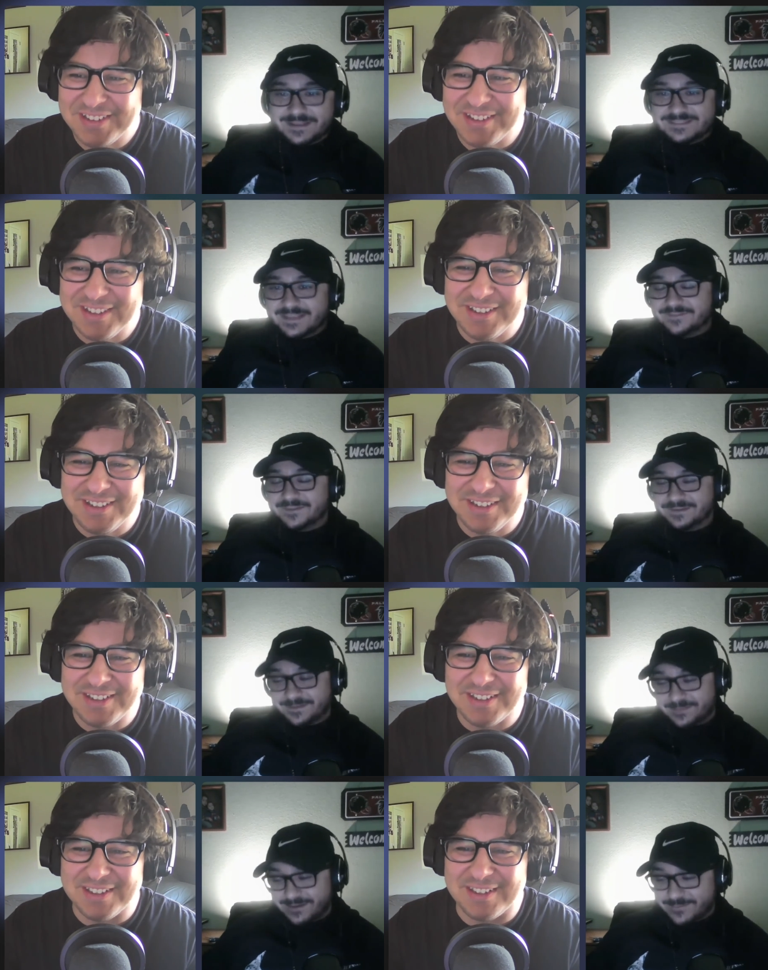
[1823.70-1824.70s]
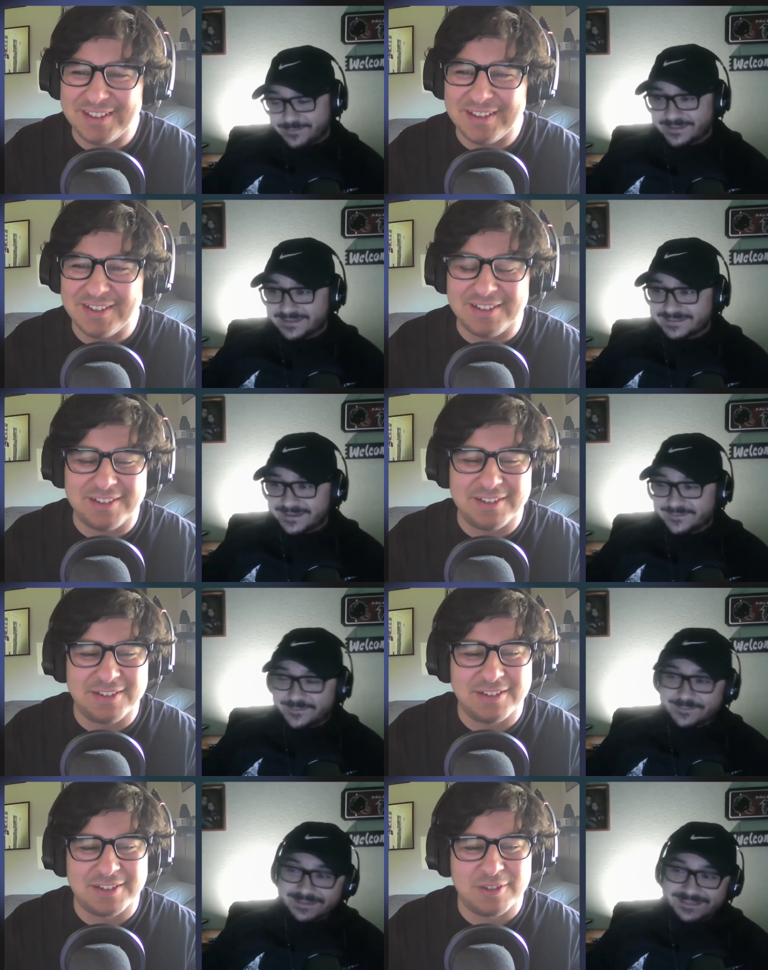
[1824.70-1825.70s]
Speaker 1: savior. Yep, I remember this. I
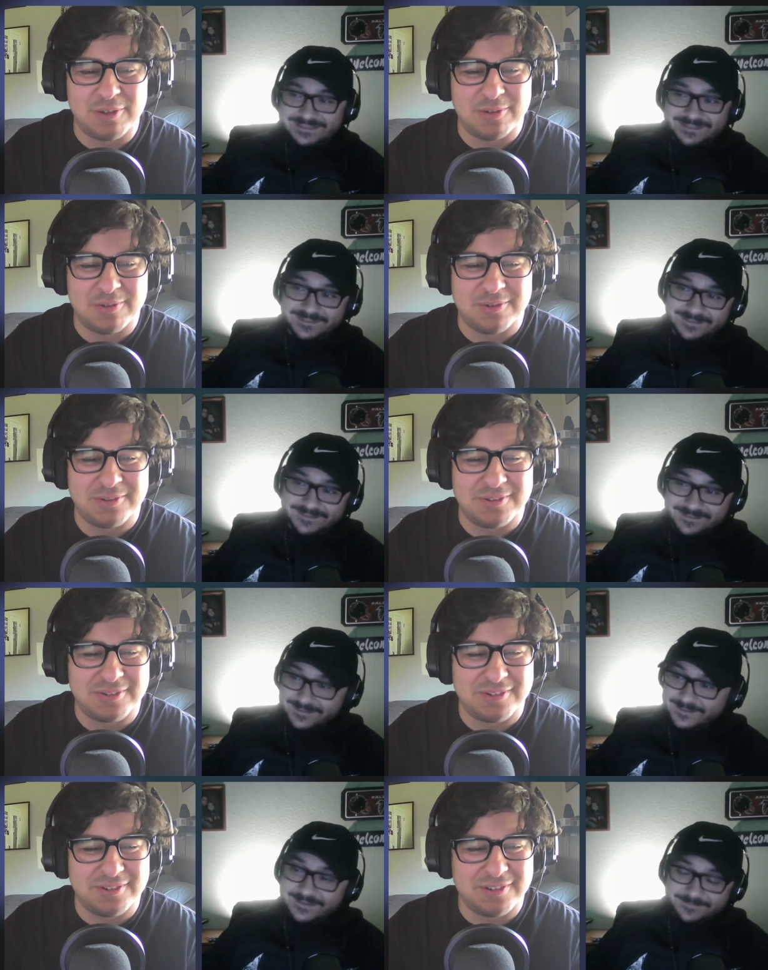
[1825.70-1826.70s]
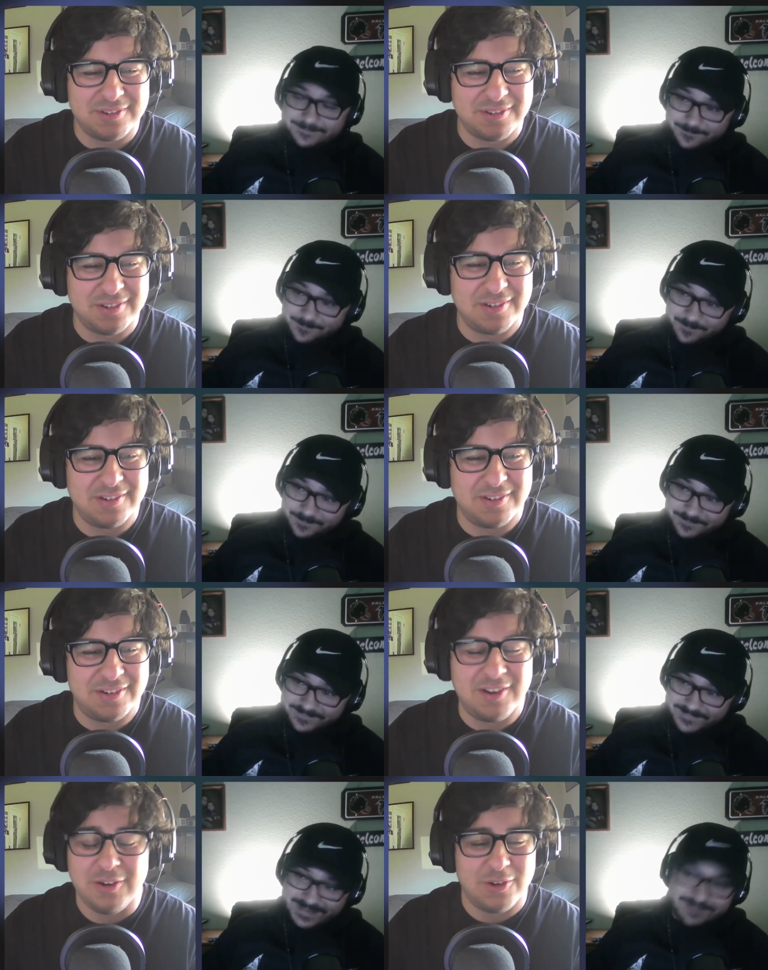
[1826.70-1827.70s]
remember so, when this song. Oh, good.
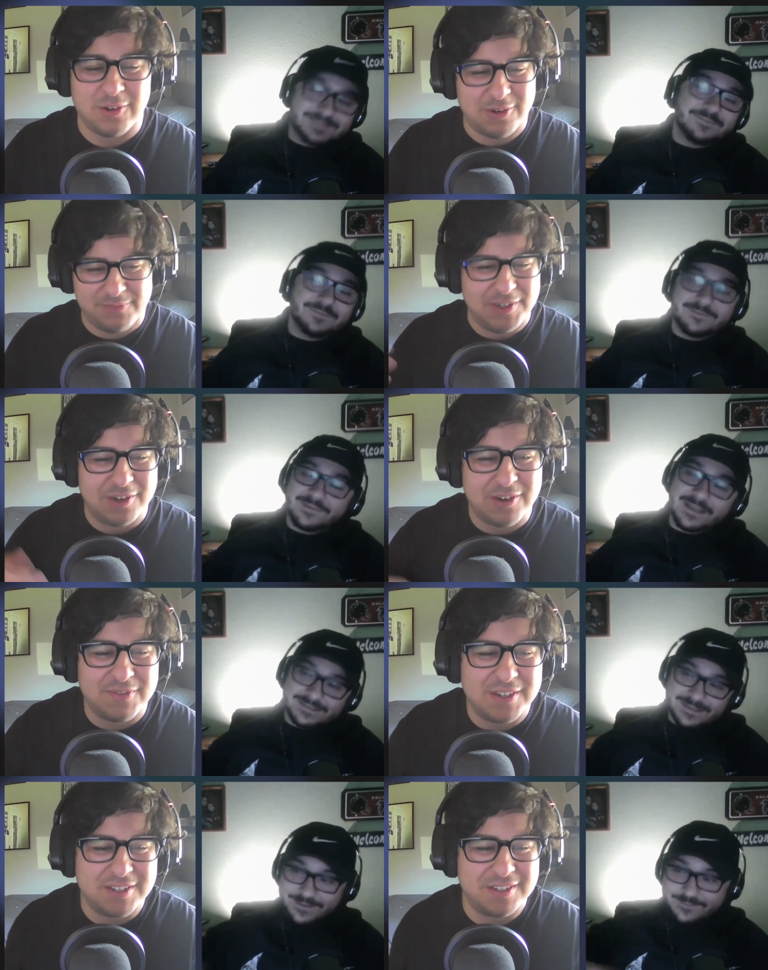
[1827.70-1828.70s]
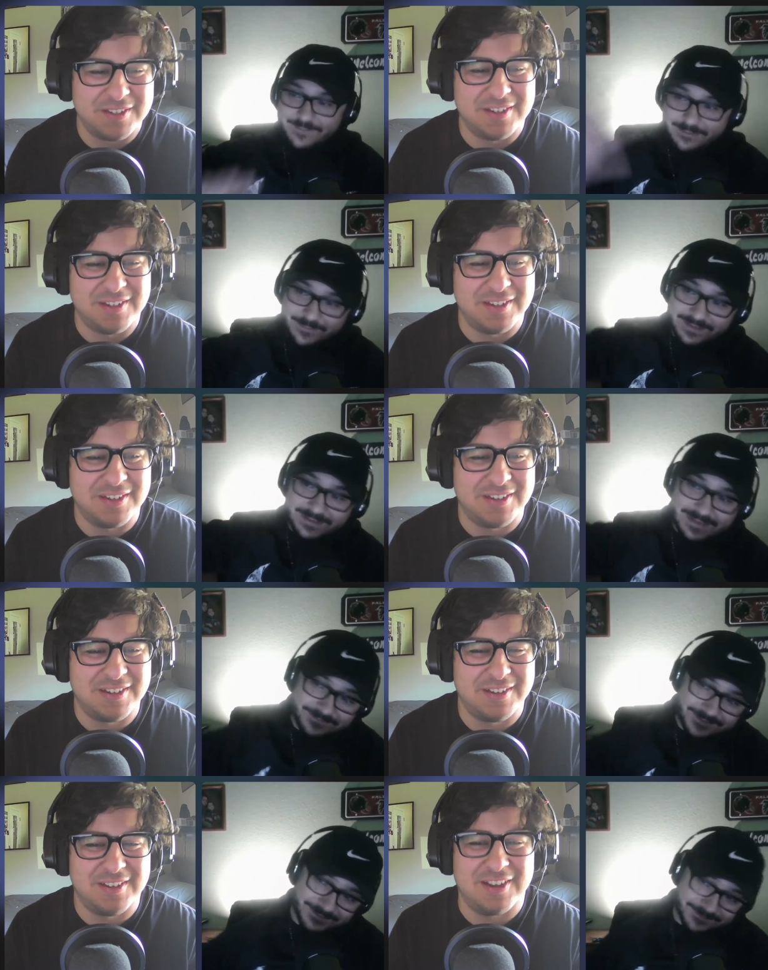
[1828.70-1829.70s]
No, no. Give us the fun facts. I'll give my rebuttal
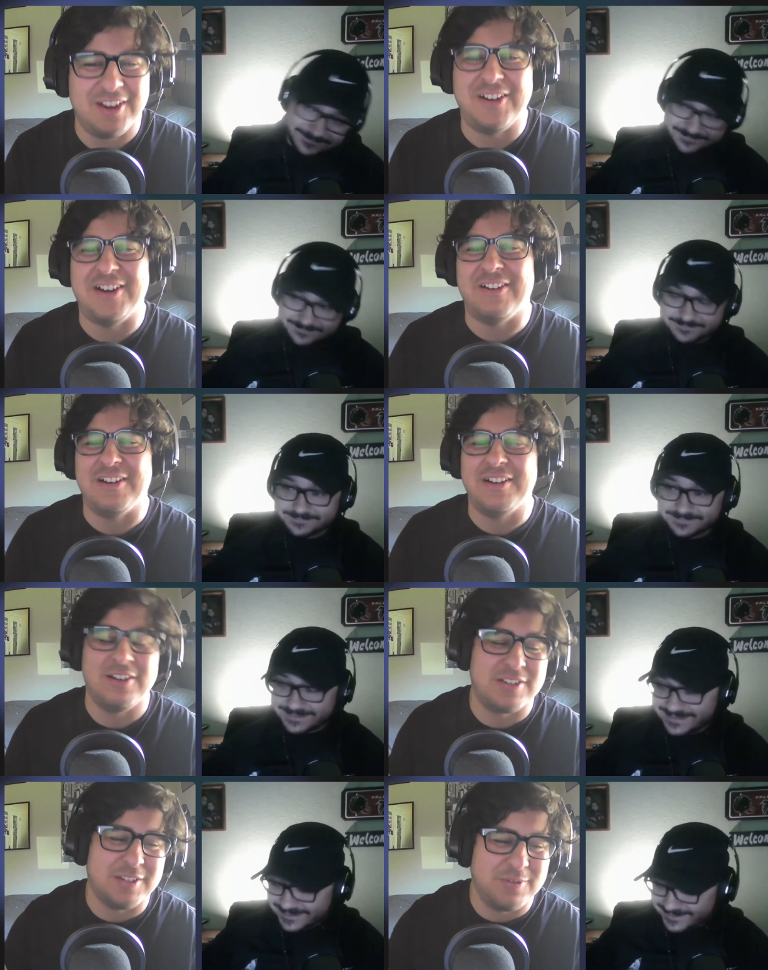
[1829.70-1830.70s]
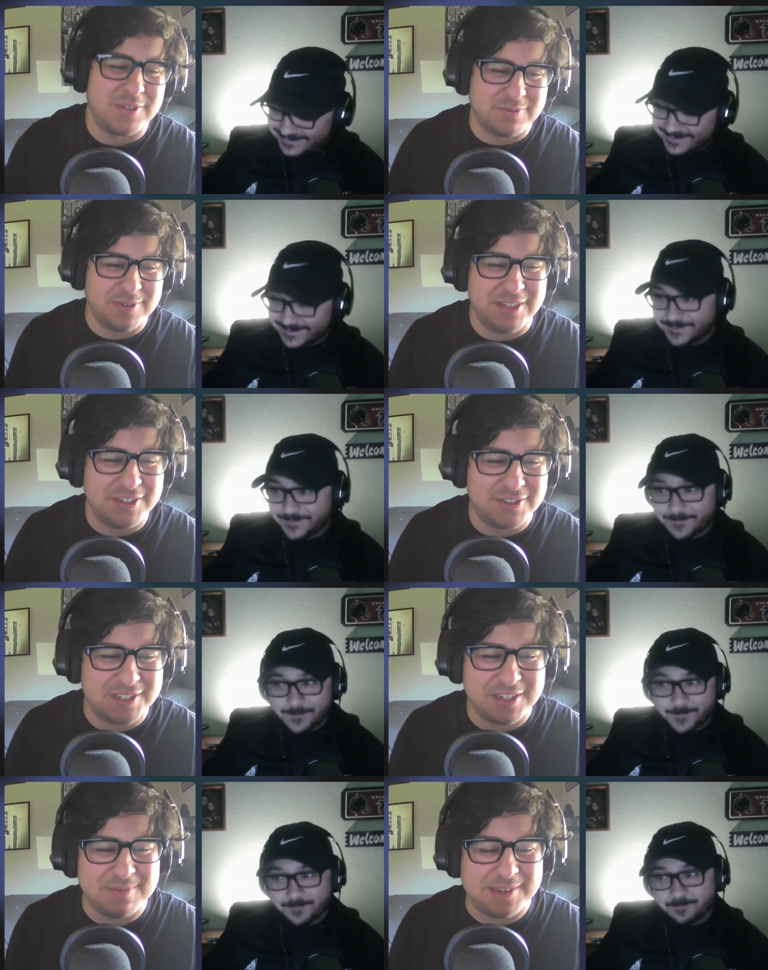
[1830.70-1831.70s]
after.
Speaker 2: All right, all right. So what's really
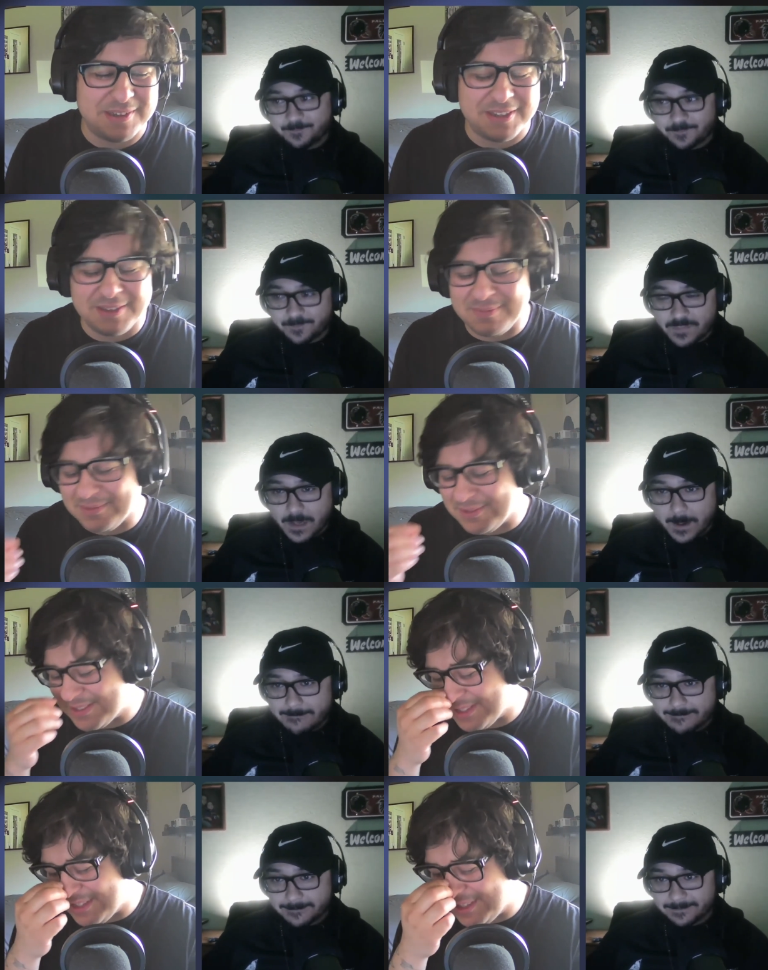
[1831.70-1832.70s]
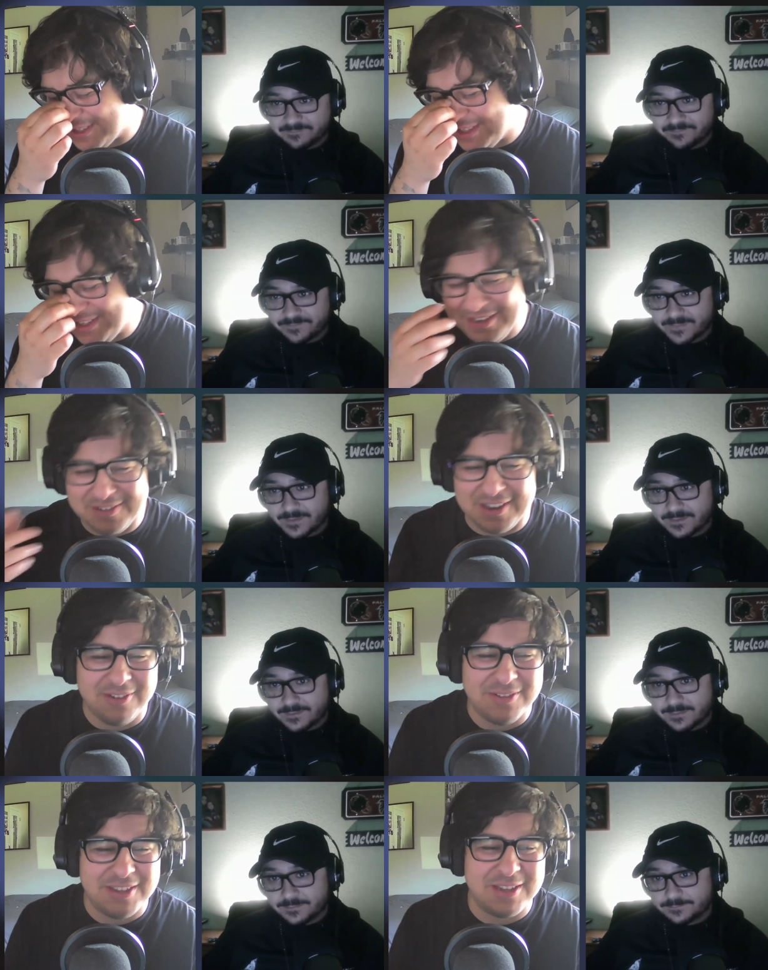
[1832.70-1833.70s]
interesting about him was like he didn't. I don't
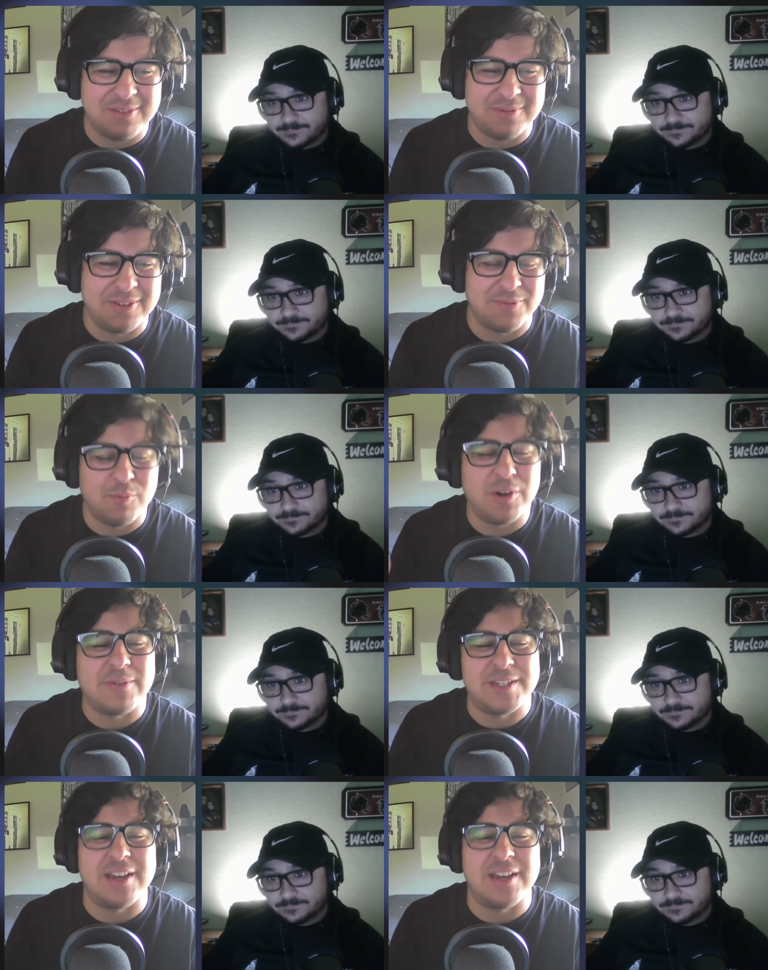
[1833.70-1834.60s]
think he re- from what I was getting,